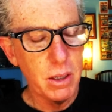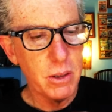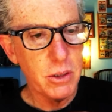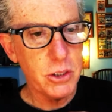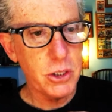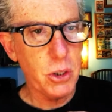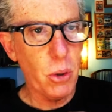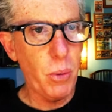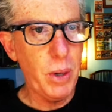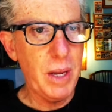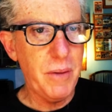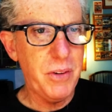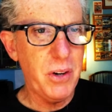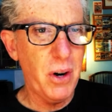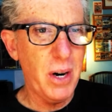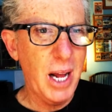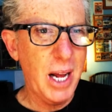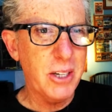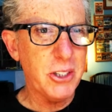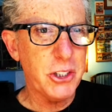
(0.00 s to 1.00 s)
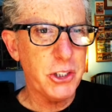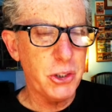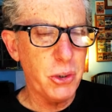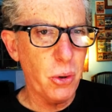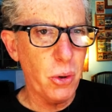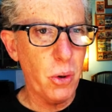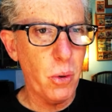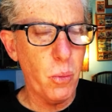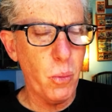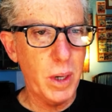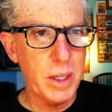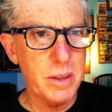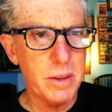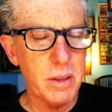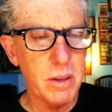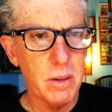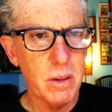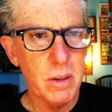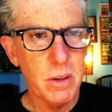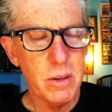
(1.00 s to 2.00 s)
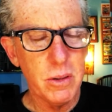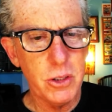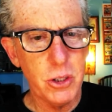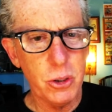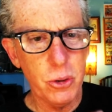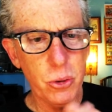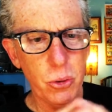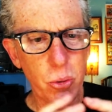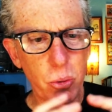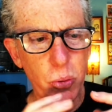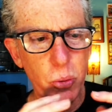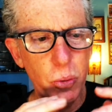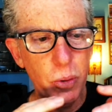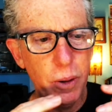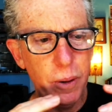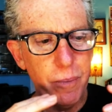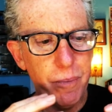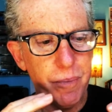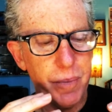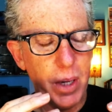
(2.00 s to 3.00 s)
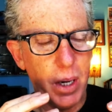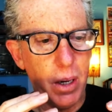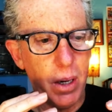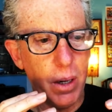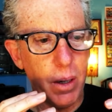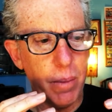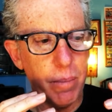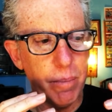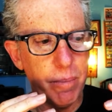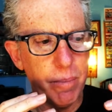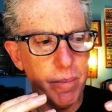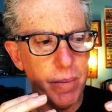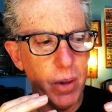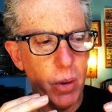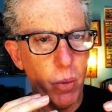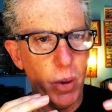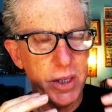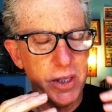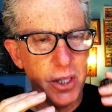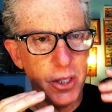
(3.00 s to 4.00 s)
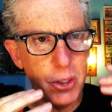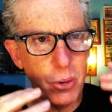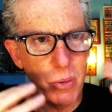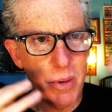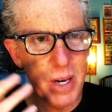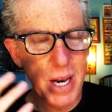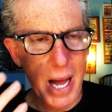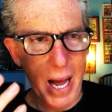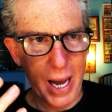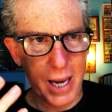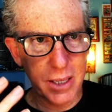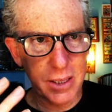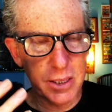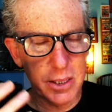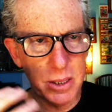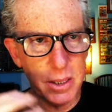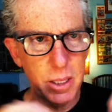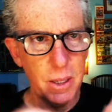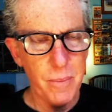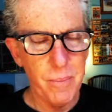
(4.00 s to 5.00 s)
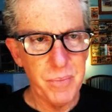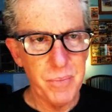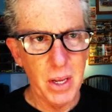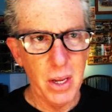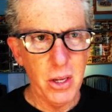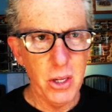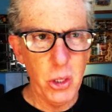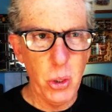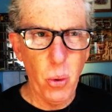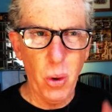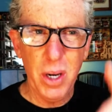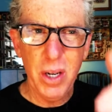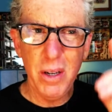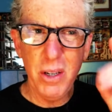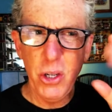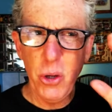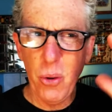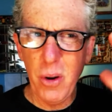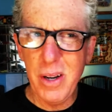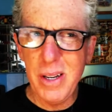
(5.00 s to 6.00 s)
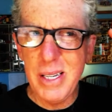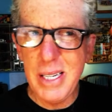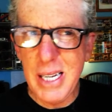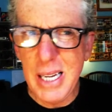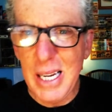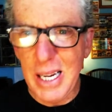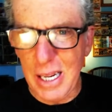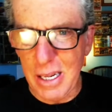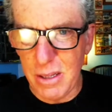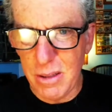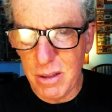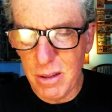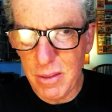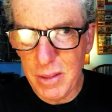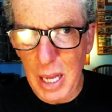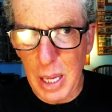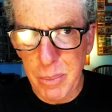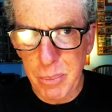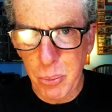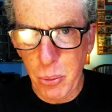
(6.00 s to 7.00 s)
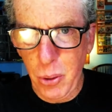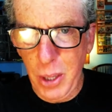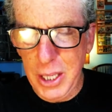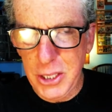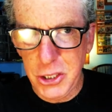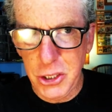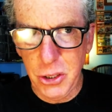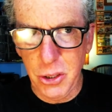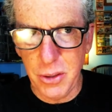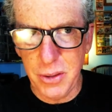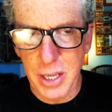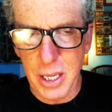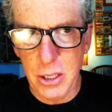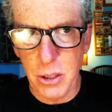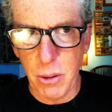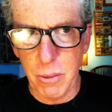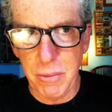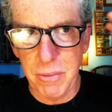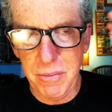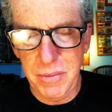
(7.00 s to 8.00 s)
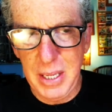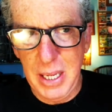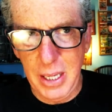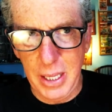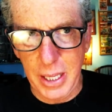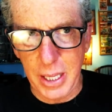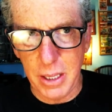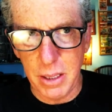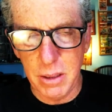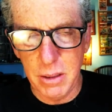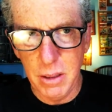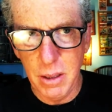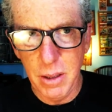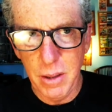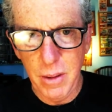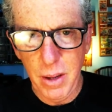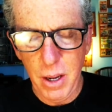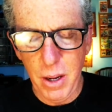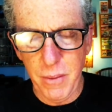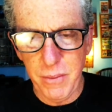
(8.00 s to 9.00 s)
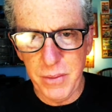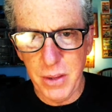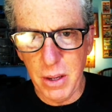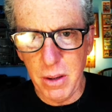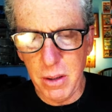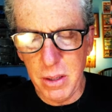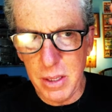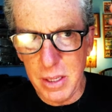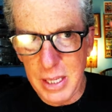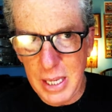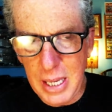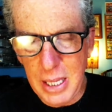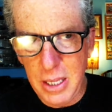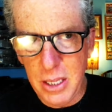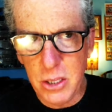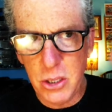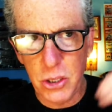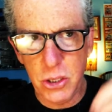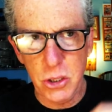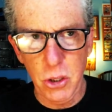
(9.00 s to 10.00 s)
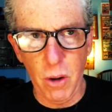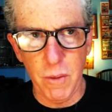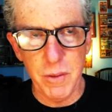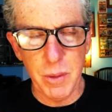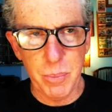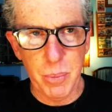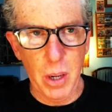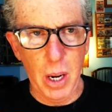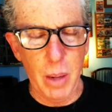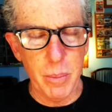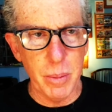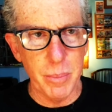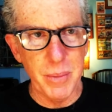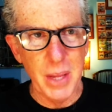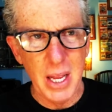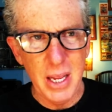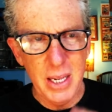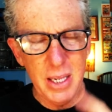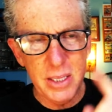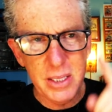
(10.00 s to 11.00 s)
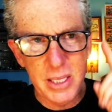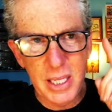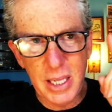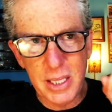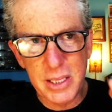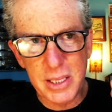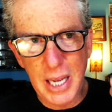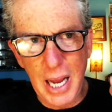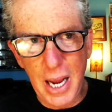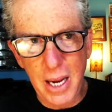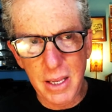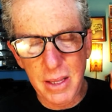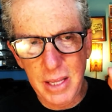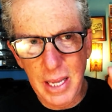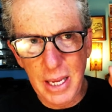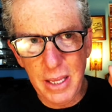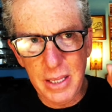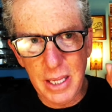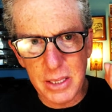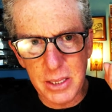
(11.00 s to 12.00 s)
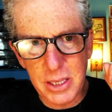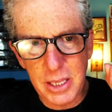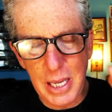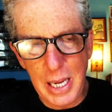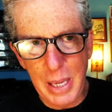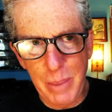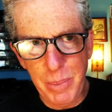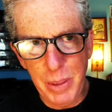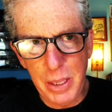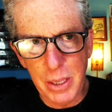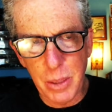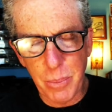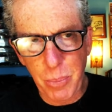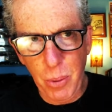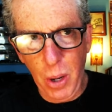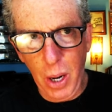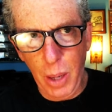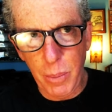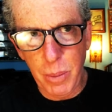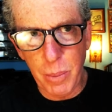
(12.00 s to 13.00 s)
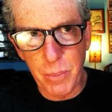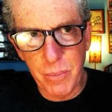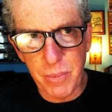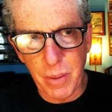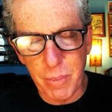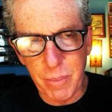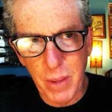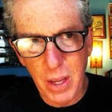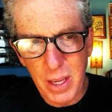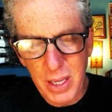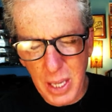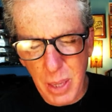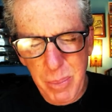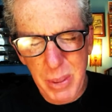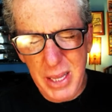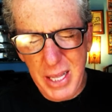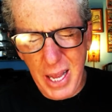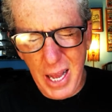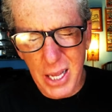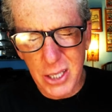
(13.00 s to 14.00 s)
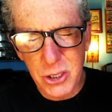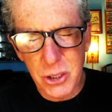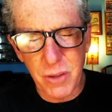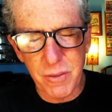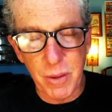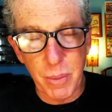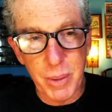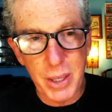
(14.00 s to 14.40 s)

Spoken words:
So if you're not sure what to do next, your need, that pressure that you're feeling of the needing to solve the problem is the exact thing that's keeping the answer from